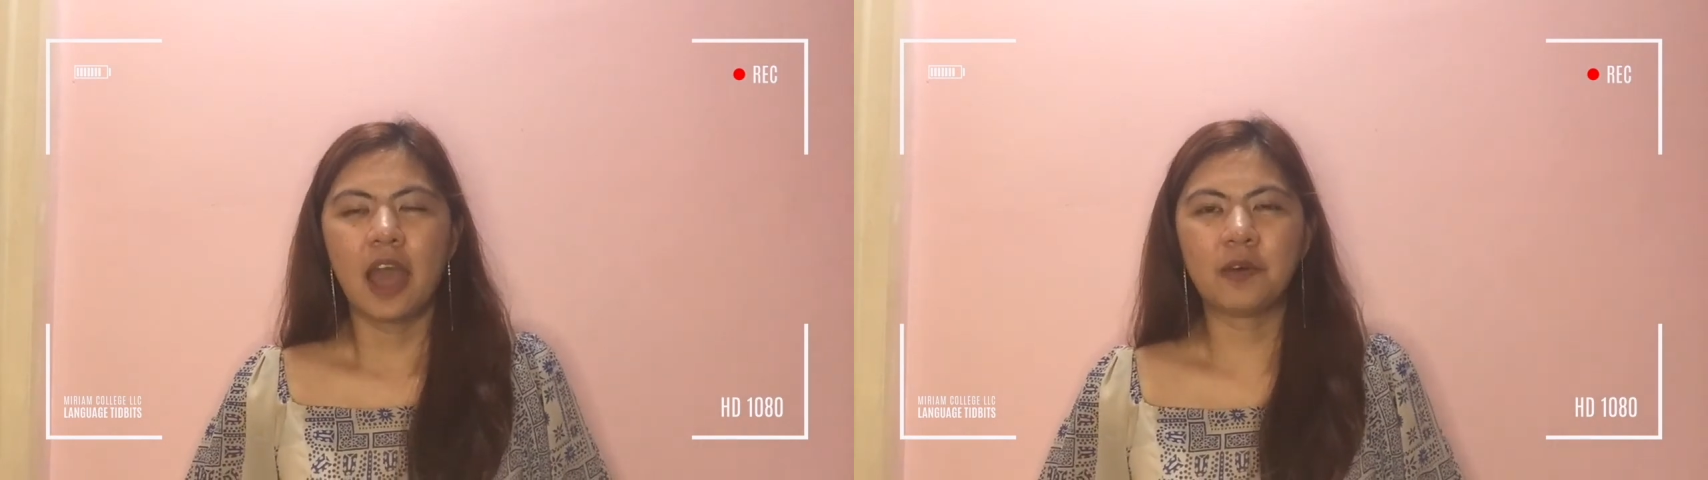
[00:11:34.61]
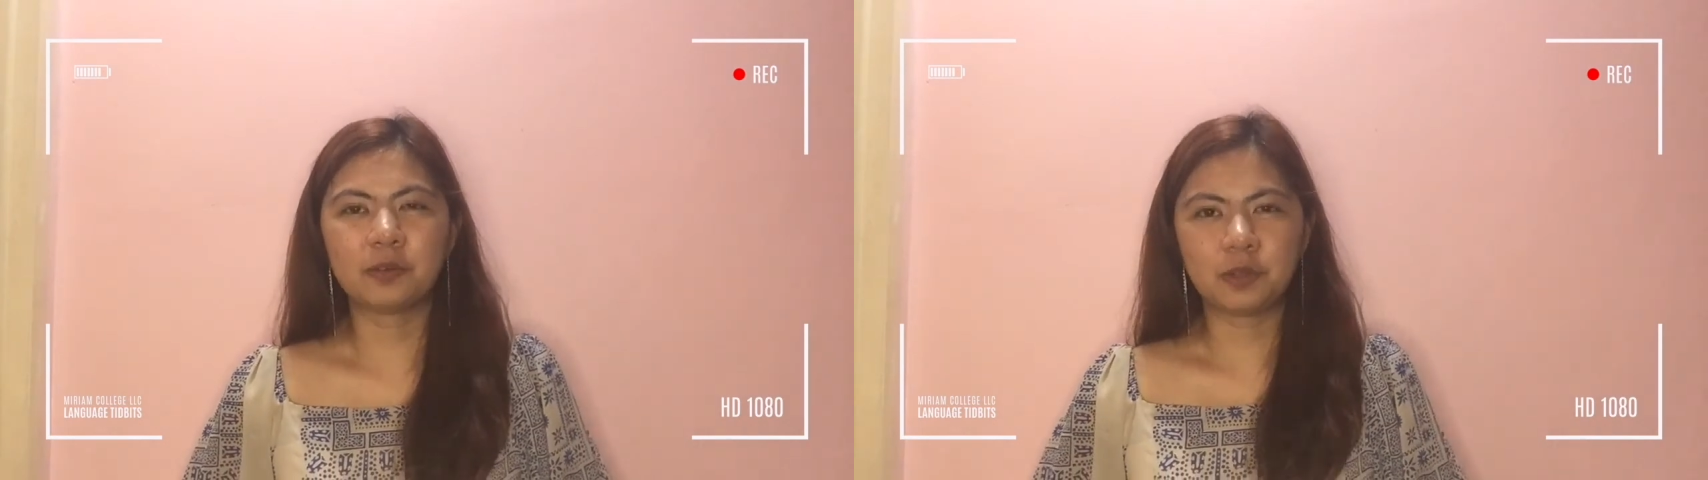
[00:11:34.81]

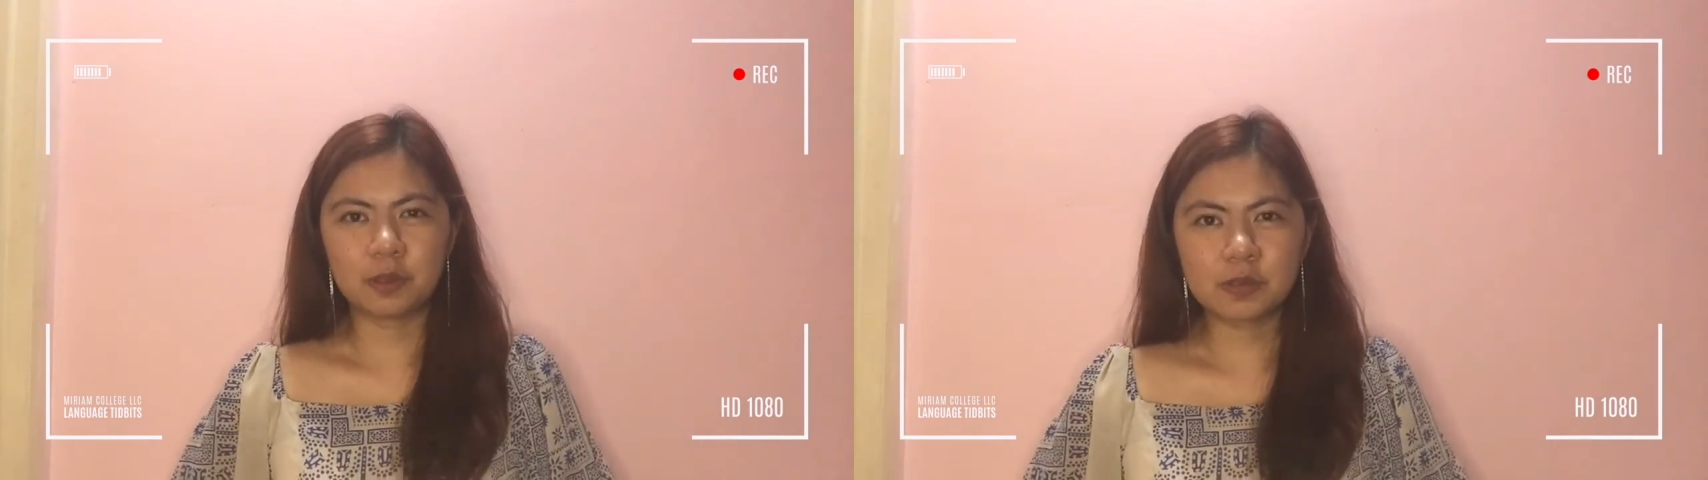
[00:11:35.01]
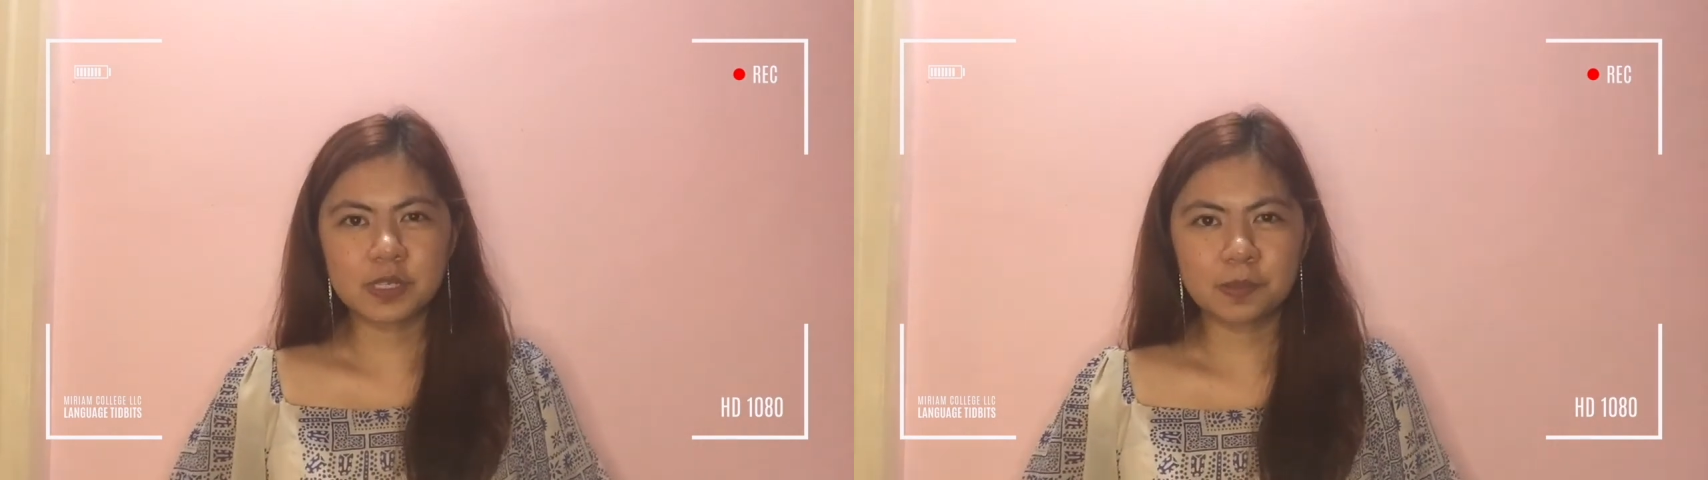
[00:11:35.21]
How to
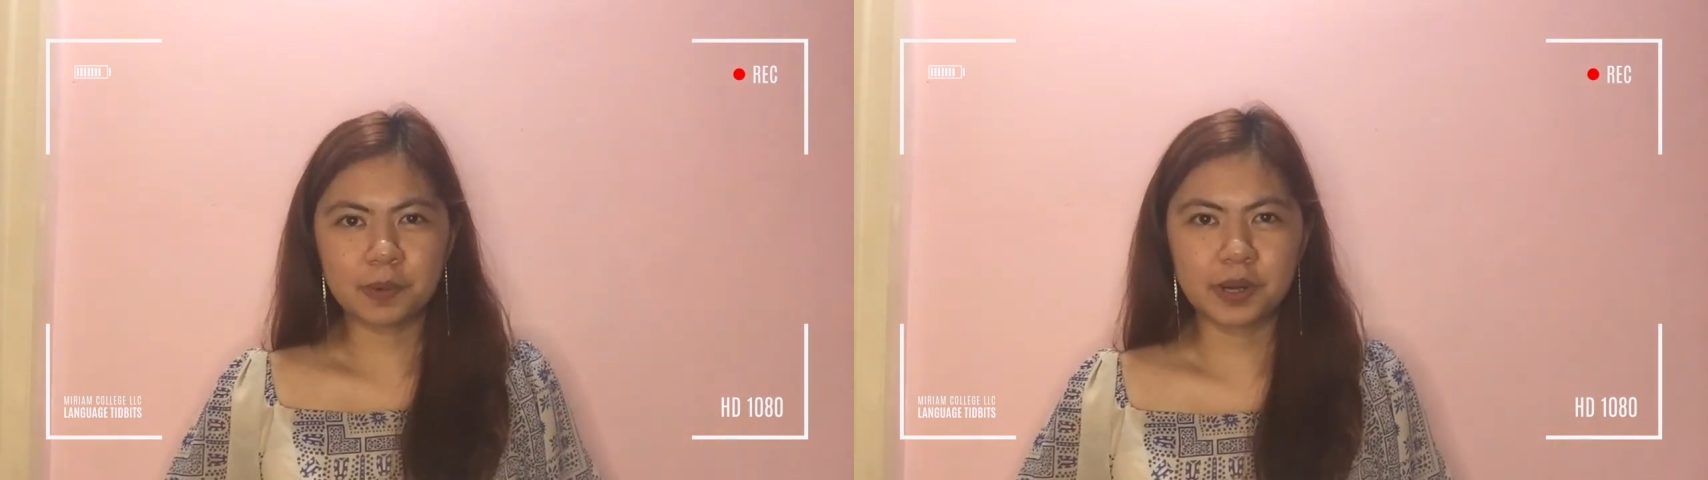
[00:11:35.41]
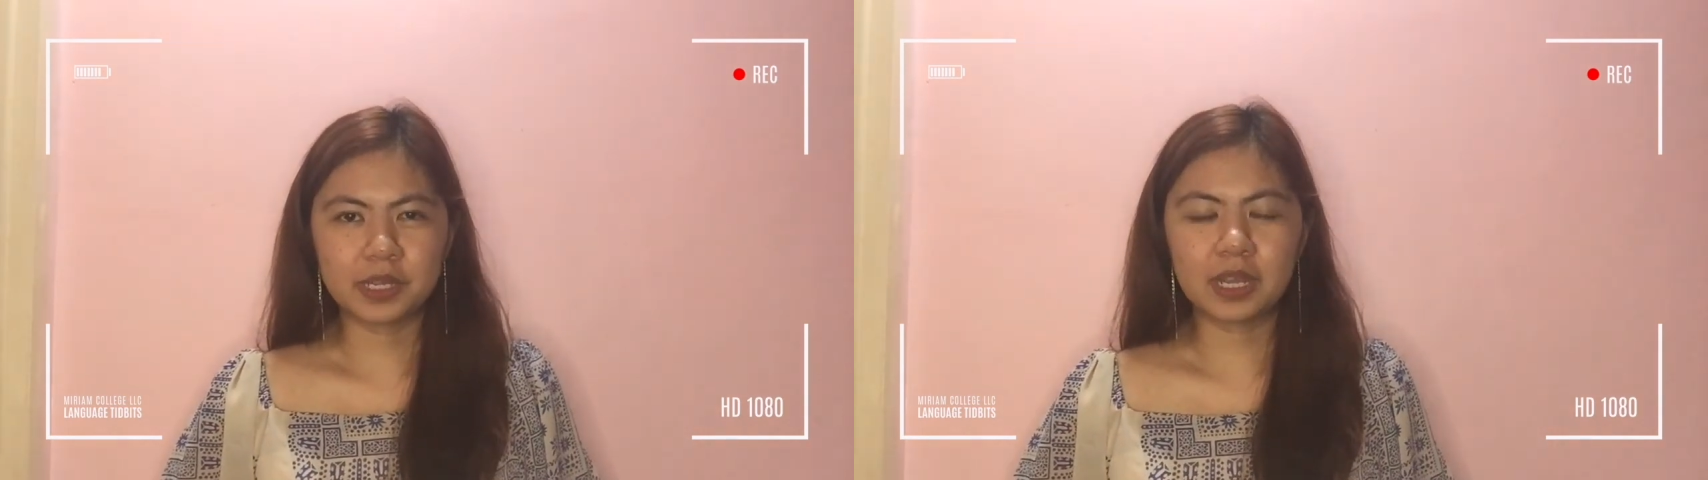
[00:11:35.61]
use the
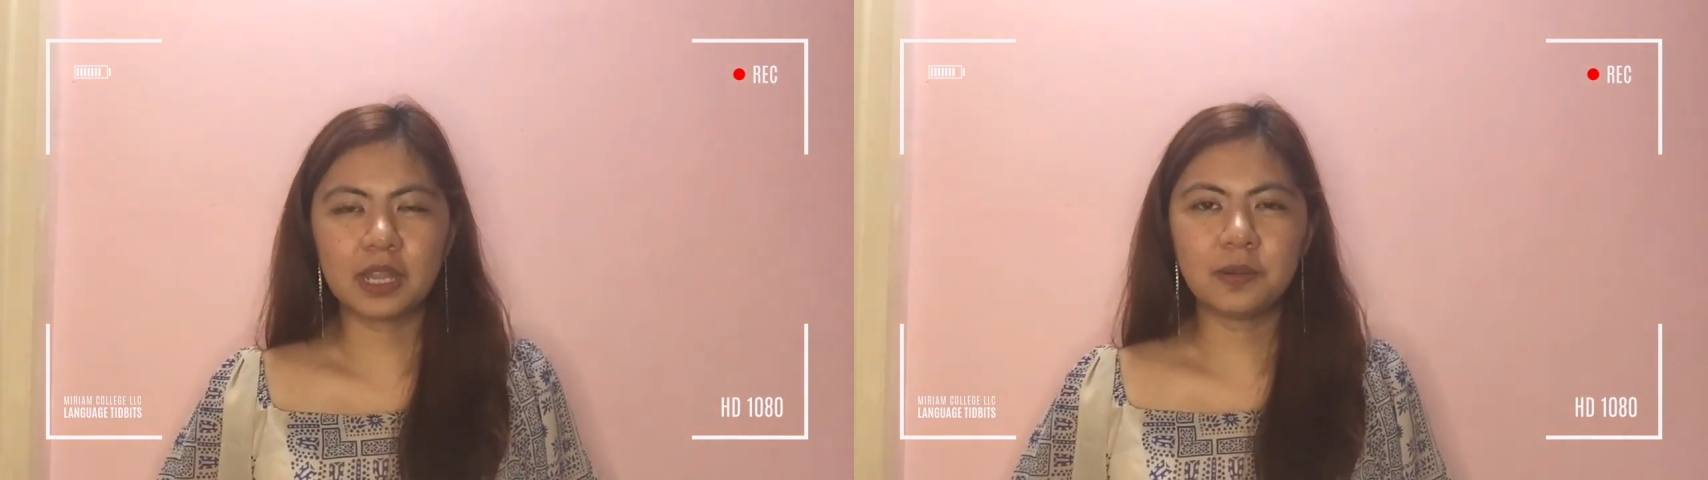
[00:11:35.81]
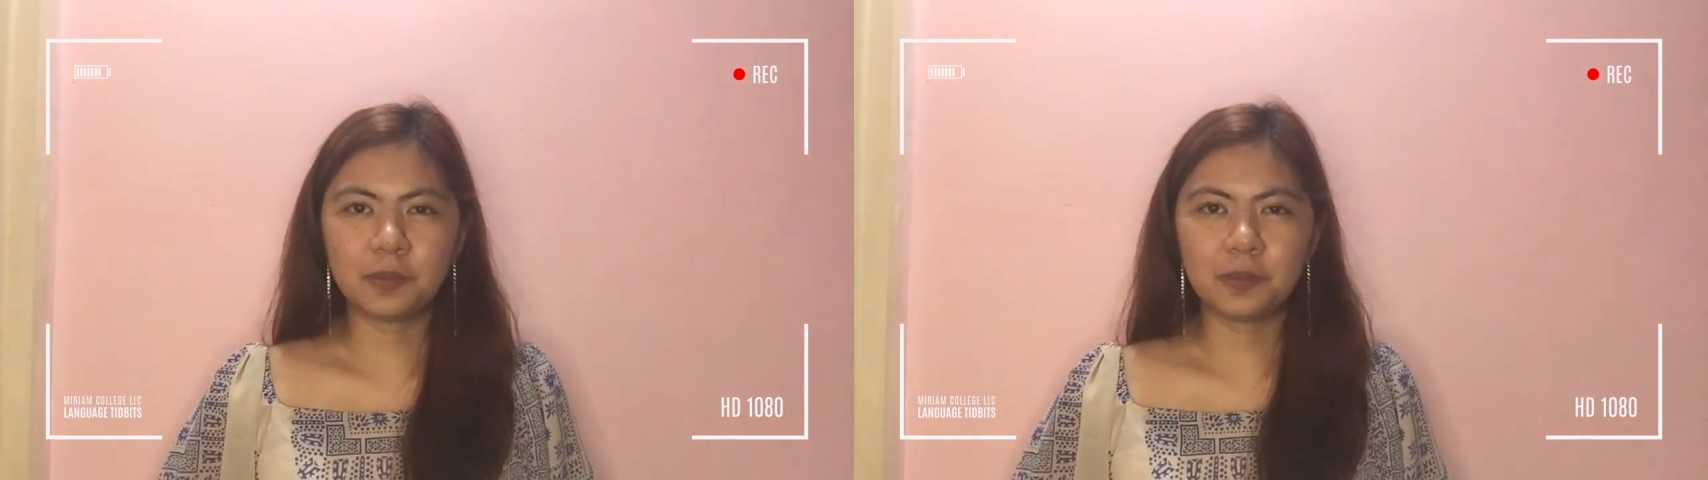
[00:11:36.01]
particle